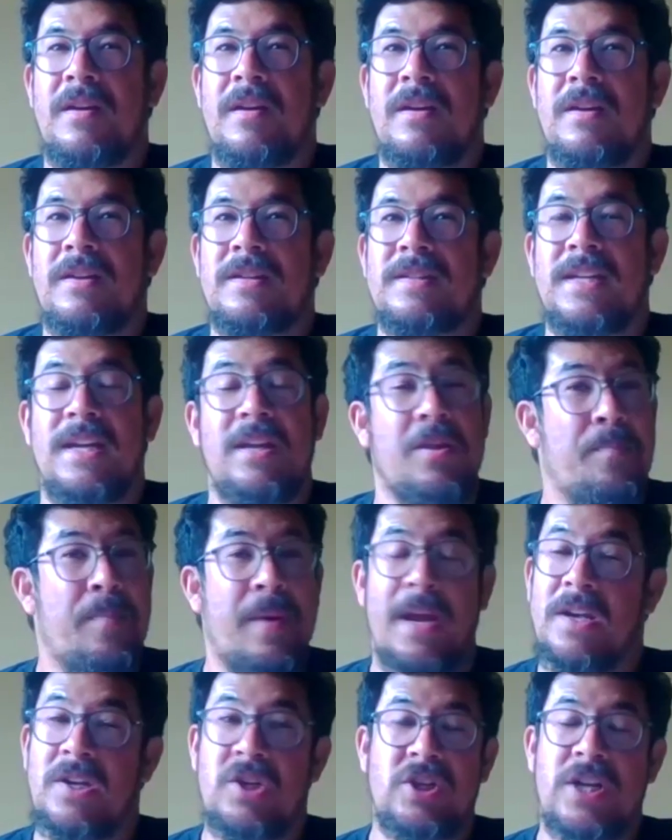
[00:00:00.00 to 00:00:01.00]
see the
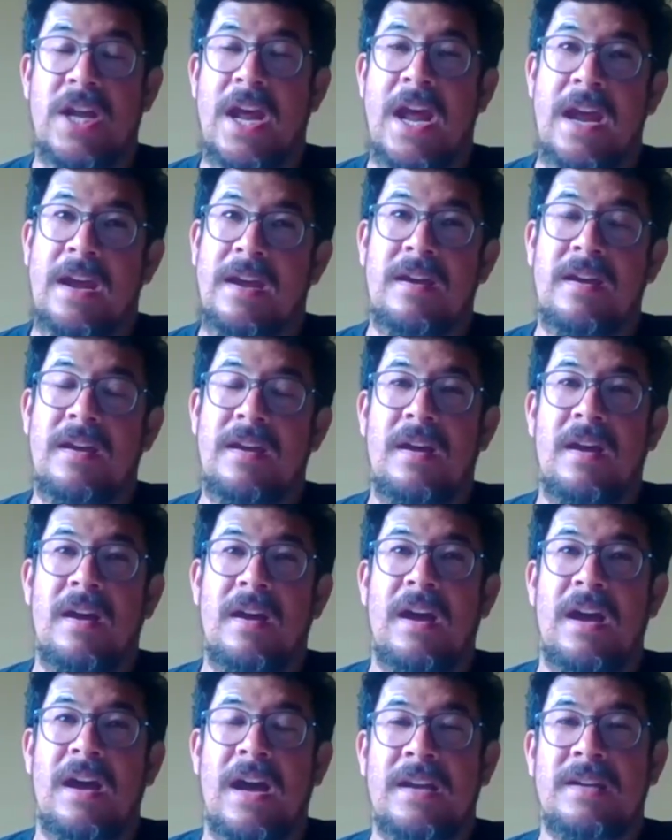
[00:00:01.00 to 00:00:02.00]
pitch deck
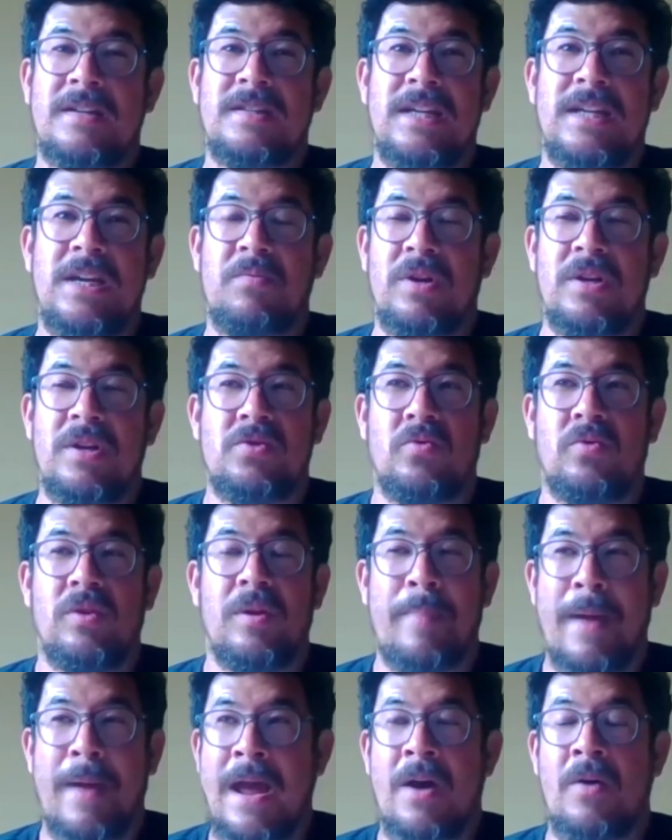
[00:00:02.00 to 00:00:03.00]
and see what it's all
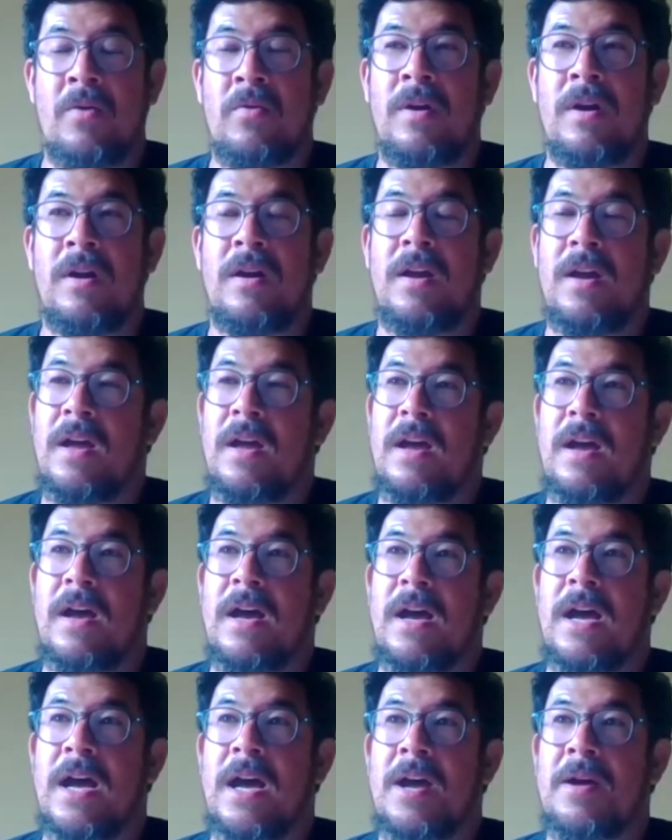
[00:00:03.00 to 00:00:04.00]
about,
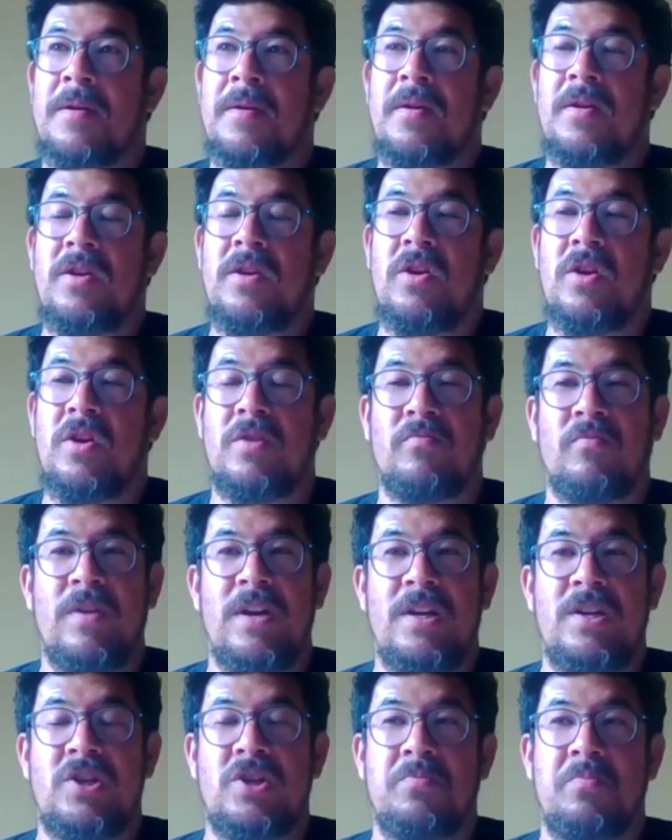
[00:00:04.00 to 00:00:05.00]
you can
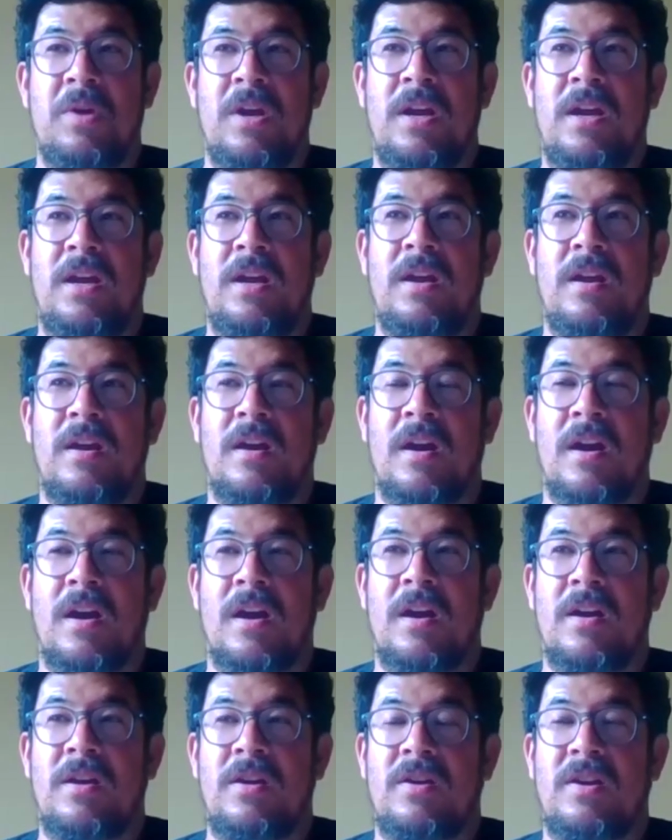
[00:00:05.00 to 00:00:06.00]
reach me.
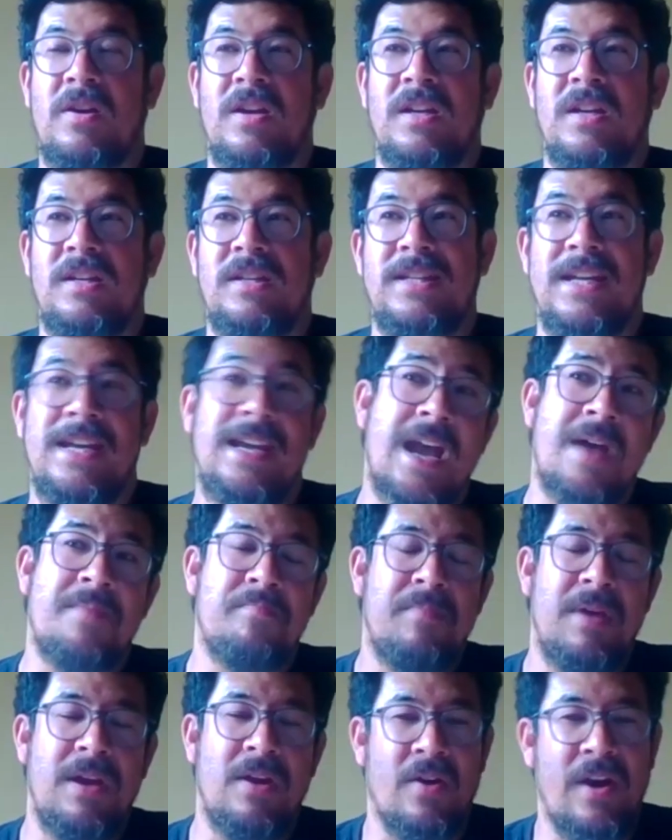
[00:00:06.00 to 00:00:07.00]
You can
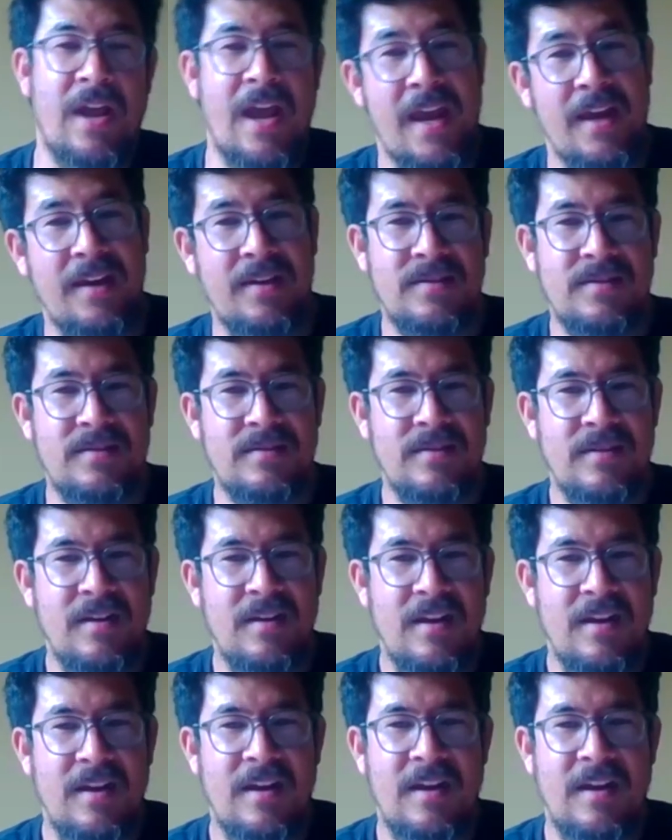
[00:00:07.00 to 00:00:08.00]
DM me on X,
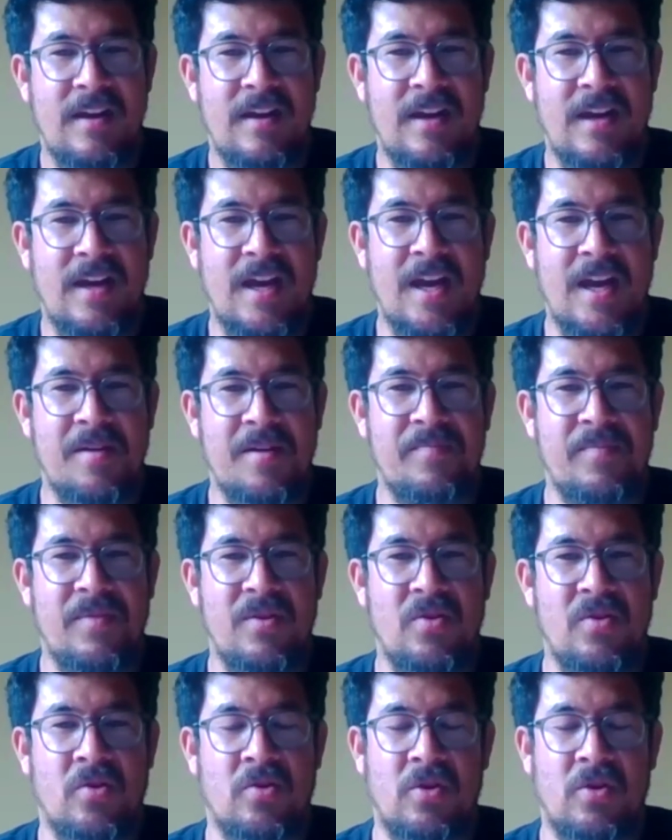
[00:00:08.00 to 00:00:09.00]

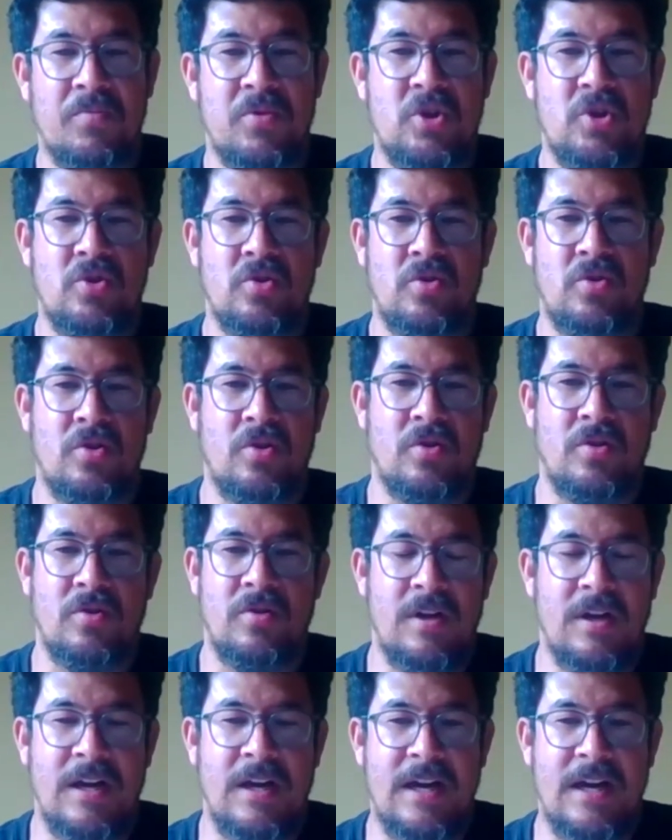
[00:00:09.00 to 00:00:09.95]
or I'm sure